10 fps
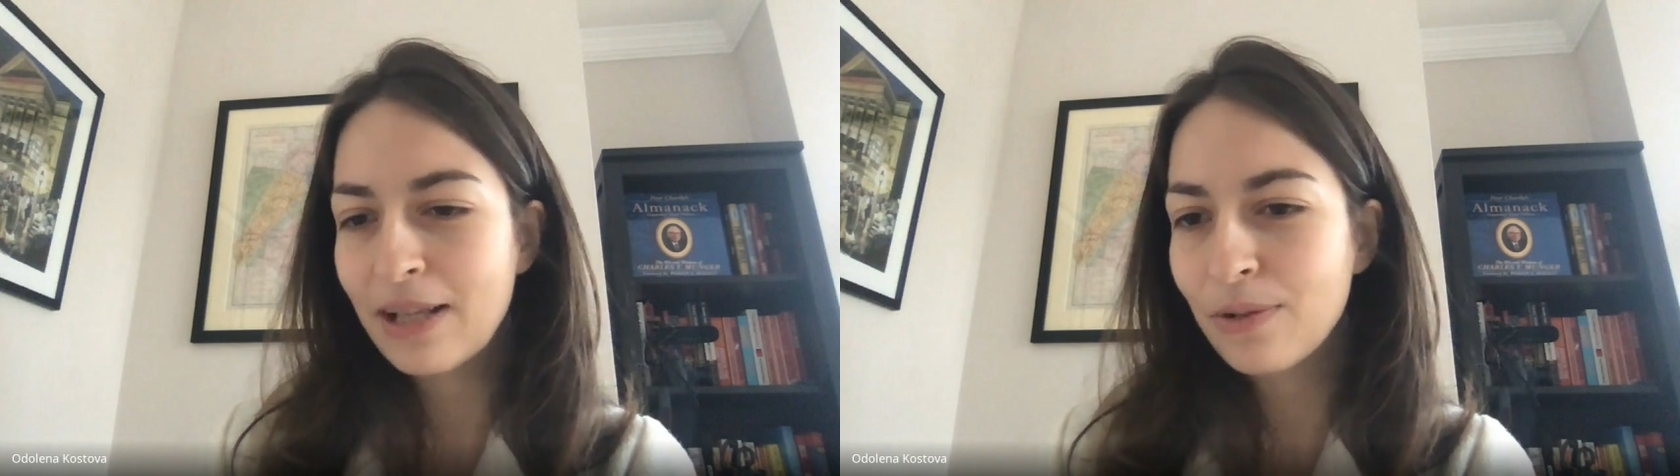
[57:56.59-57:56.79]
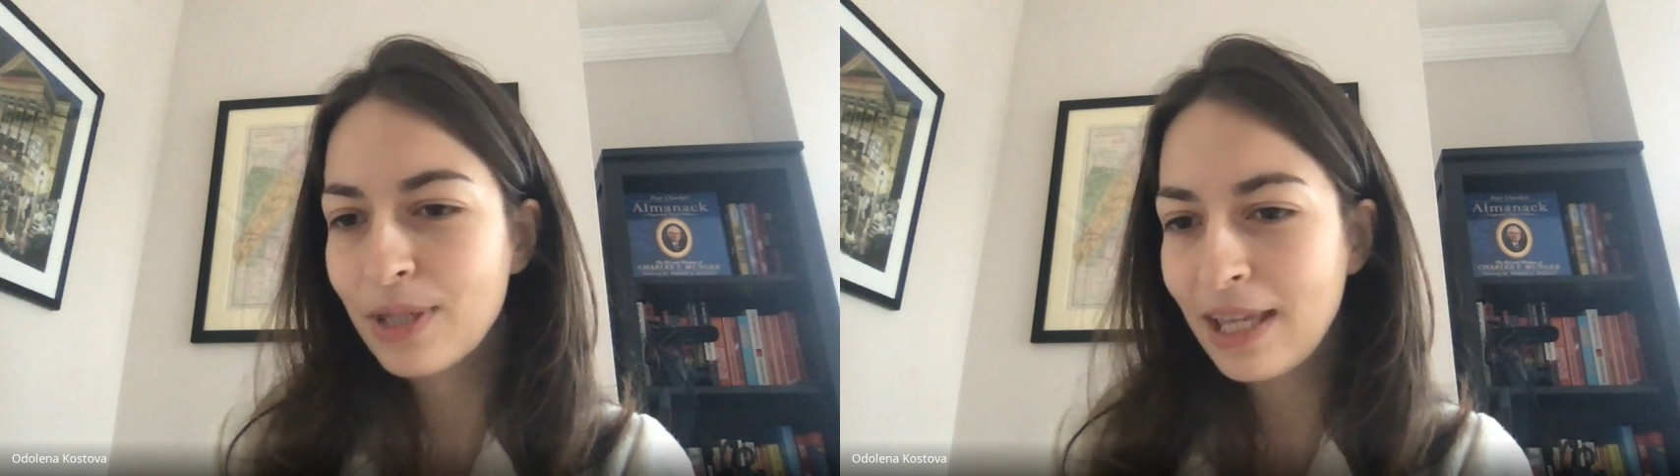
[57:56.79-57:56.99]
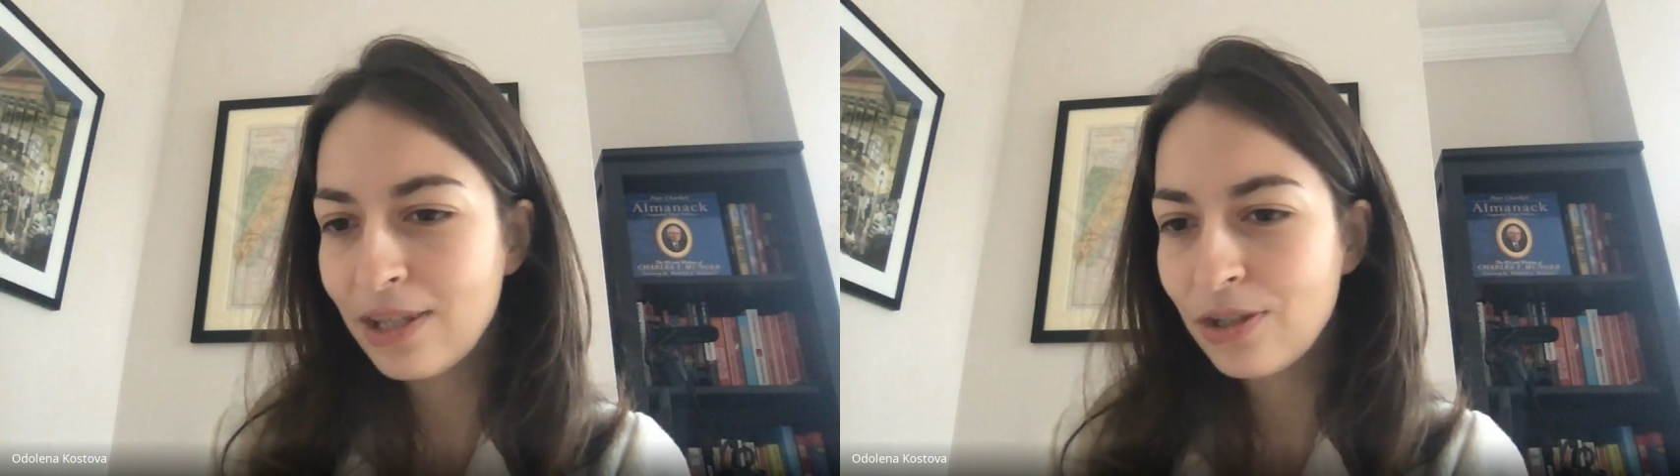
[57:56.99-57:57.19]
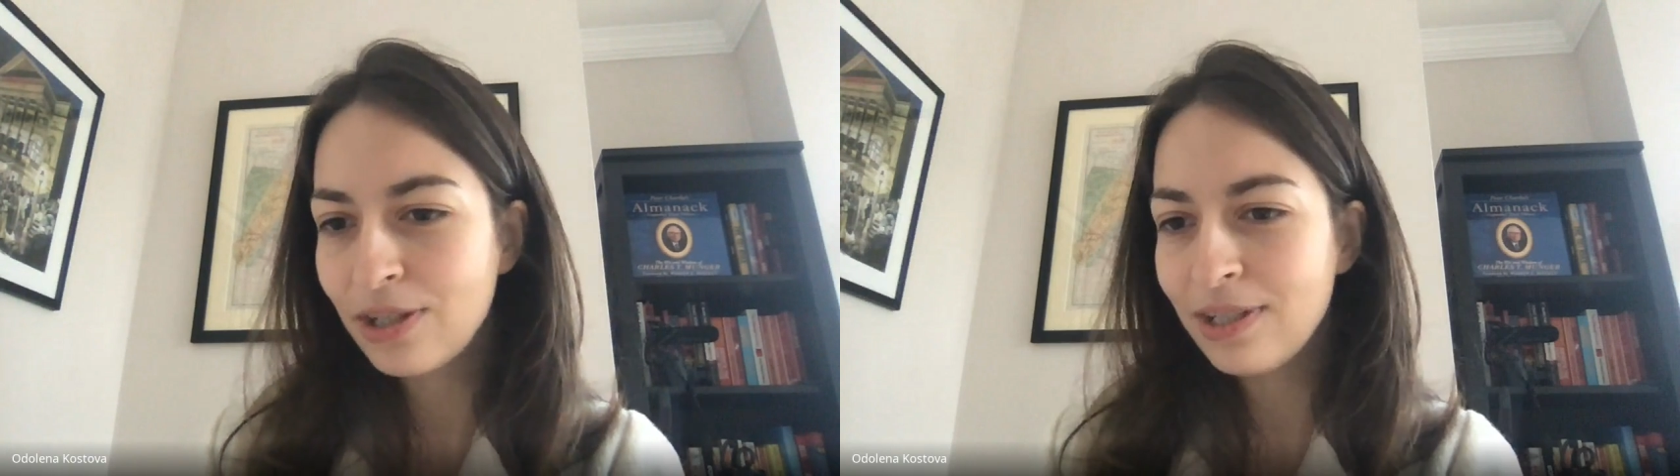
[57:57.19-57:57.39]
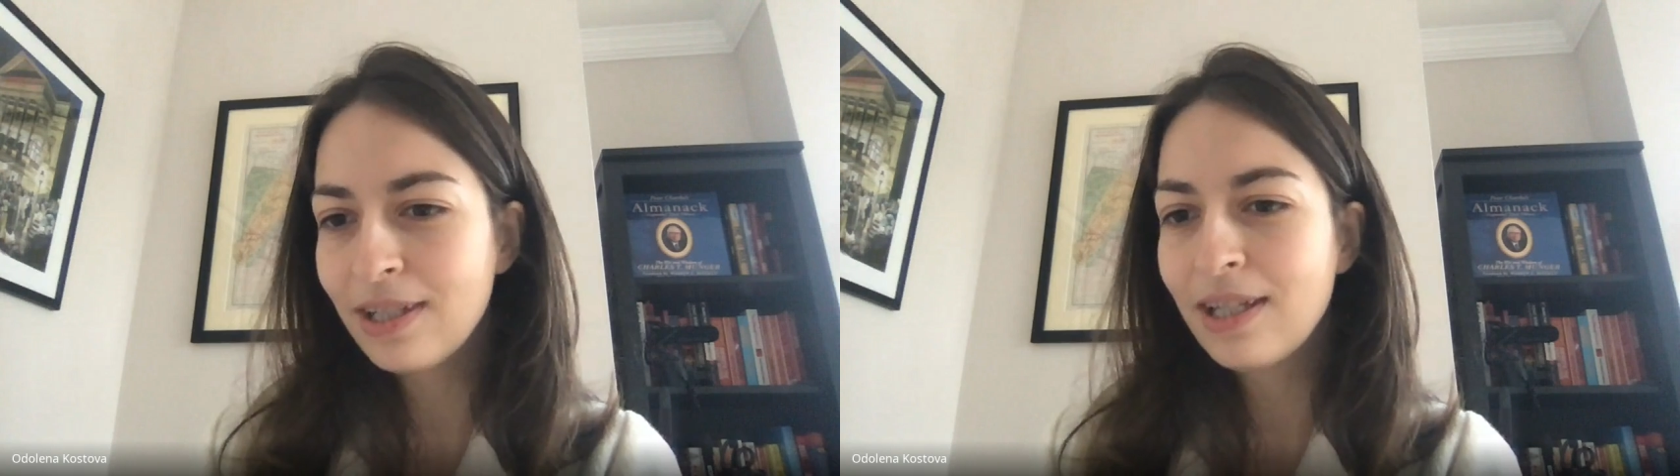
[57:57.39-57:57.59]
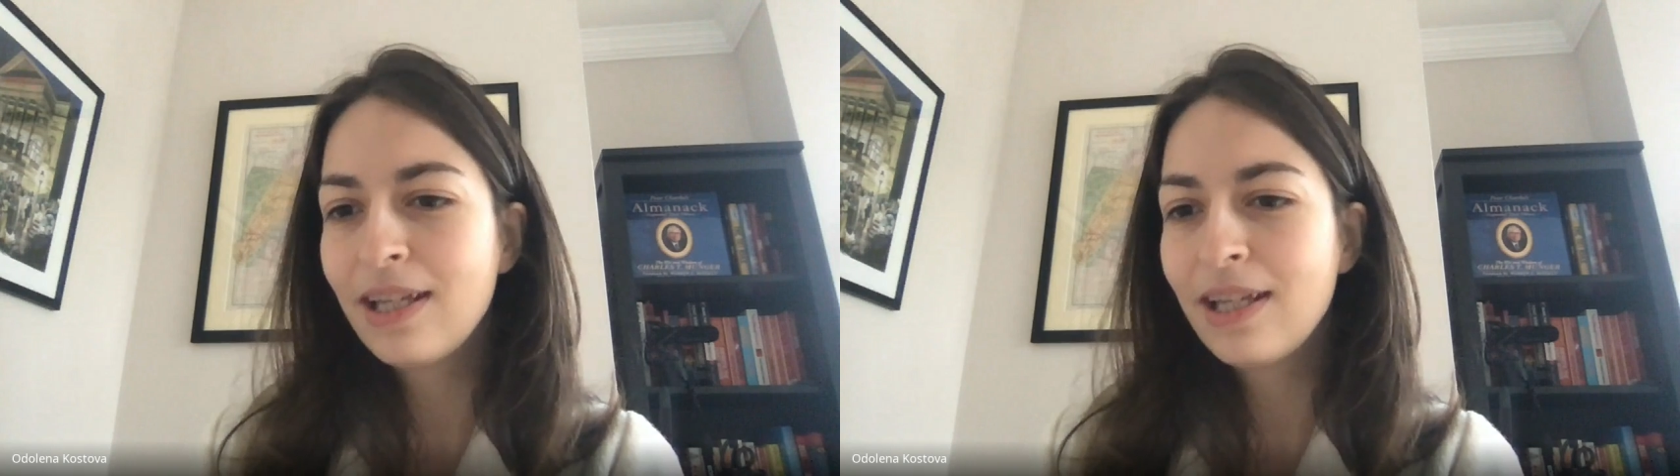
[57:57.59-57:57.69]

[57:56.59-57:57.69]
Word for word: a location